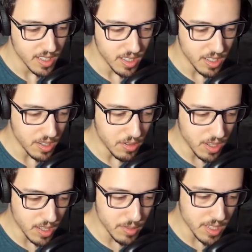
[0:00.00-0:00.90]
Uh,
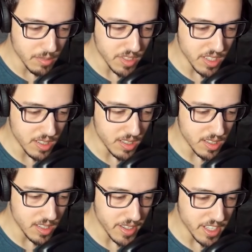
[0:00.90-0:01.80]
okay, but I'm still
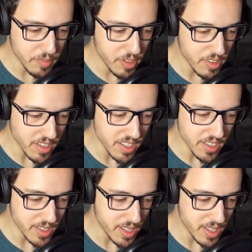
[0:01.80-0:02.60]
inexperienced.